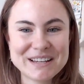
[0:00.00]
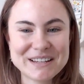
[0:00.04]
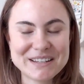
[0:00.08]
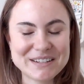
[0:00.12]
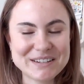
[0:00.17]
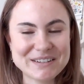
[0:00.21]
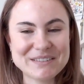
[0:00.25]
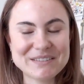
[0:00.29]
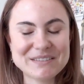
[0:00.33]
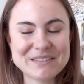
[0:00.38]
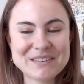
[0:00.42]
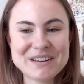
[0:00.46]

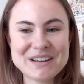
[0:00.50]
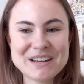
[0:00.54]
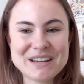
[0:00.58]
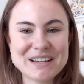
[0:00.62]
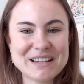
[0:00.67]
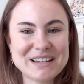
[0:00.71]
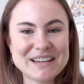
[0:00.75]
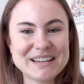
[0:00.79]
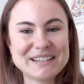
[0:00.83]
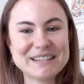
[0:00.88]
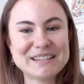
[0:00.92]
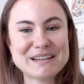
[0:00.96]
So
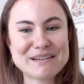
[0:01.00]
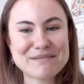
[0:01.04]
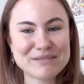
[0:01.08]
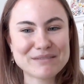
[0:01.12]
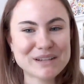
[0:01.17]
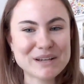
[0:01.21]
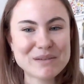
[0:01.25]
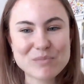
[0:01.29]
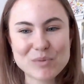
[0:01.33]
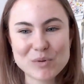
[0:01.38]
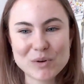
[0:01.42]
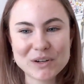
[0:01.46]
it's
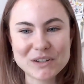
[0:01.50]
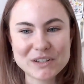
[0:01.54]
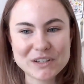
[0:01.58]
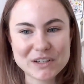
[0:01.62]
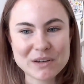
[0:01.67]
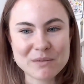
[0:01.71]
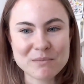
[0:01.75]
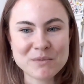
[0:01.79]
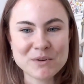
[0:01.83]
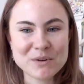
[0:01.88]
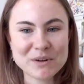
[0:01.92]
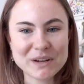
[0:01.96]
definitely important to
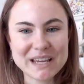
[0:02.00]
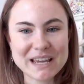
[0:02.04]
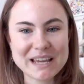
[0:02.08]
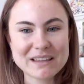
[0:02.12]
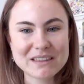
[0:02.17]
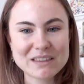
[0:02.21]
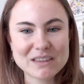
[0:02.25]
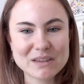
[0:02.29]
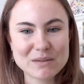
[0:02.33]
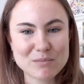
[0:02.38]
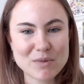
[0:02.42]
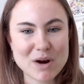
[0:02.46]

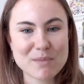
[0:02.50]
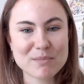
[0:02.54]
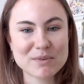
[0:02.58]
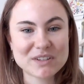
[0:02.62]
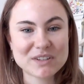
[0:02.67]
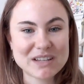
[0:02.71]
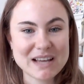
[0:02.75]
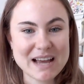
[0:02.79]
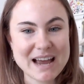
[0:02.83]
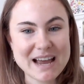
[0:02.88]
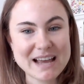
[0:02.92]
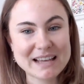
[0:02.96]
communicate the proper
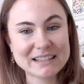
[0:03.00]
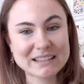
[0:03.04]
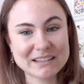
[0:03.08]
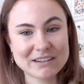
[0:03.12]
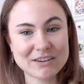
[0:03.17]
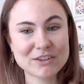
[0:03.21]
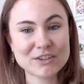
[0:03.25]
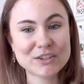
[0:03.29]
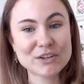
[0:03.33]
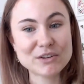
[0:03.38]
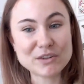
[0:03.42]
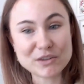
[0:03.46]
size and
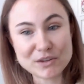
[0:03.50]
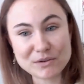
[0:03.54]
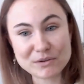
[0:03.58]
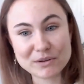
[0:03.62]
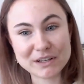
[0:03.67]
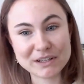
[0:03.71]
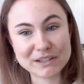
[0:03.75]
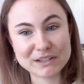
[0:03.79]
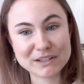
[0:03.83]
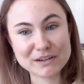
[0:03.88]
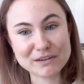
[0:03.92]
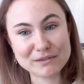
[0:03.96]
also
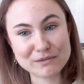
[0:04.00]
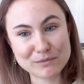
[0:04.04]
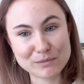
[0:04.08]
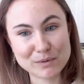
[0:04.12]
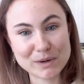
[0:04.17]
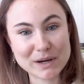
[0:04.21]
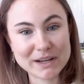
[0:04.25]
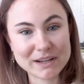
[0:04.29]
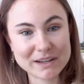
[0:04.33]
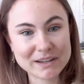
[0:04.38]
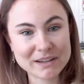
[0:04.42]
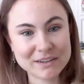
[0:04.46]
units of
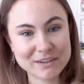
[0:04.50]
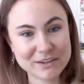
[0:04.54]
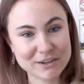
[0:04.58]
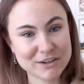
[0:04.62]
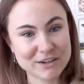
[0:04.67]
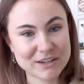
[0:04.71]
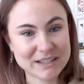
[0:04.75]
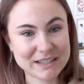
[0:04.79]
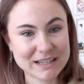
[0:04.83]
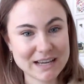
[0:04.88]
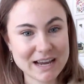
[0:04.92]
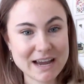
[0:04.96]
what you're
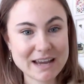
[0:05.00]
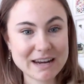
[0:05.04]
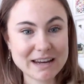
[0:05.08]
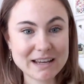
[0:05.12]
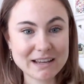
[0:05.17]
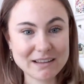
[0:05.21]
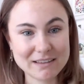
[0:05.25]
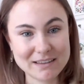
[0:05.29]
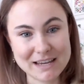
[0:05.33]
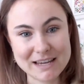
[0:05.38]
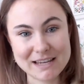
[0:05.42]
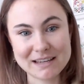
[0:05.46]

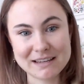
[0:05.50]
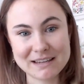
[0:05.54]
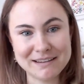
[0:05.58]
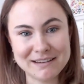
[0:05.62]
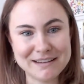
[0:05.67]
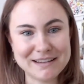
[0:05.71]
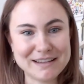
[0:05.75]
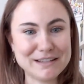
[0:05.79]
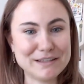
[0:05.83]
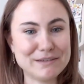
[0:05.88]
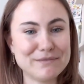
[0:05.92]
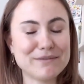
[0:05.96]
designing. Like,
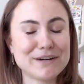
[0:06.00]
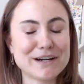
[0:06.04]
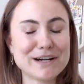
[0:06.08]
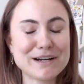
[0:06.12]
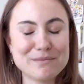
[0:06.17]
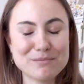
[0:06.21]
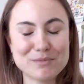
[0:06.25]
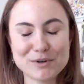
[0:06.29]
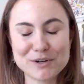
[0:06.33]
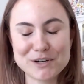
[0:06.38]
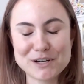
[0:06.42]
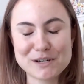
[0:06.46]
it's very
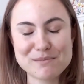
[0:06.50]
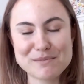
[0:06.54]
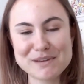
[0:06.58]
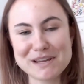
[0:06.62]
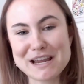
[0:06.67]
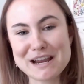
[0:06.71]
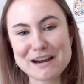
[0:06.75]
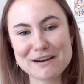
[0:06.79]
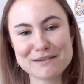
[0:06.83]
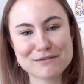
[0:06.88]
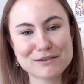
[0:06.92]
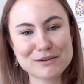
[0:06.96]
important to be
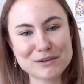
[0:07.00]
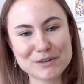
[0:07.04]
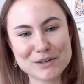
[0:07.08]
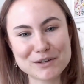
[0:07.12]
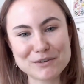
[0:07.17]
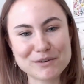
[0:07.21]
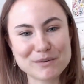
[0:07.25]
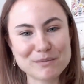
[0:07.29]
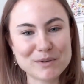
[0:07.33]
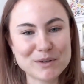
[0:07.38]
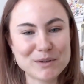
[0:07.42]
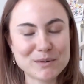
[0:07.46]
careful
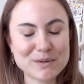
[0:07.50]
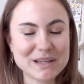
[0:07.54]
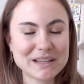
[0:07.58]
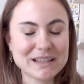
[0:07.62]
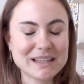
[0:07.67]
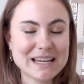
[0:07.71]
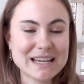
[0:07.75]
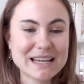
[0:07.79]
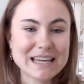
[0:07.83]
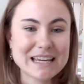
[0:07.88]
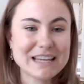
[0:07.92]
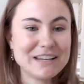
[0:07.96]
going between
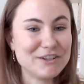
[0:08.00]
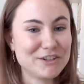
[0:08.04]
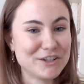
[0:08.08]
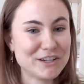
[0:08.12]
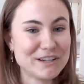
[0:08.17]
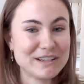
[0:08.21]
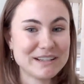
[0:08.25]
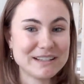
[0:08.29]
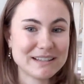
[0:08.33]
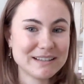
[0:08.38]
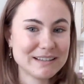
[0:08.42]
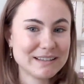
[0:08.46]
like
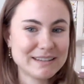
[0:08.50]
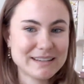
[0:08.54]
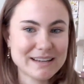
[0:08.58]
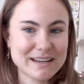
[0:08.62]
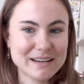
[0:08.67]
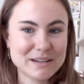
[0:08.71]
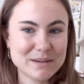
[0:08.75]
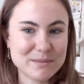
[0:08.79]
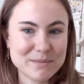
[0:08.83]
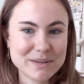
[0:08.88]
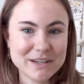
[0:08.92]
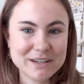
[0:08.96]
inches and
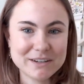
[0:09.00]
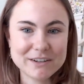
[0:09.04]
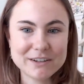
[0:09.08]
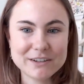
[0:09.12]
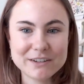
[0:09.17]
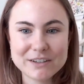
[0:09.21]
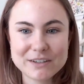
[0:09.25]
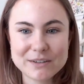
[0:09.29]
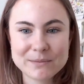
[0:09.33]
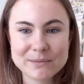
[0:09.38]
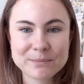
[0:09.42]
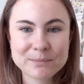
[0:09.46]

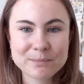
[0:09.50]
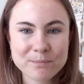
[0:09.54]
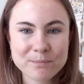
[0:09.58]
centimeters.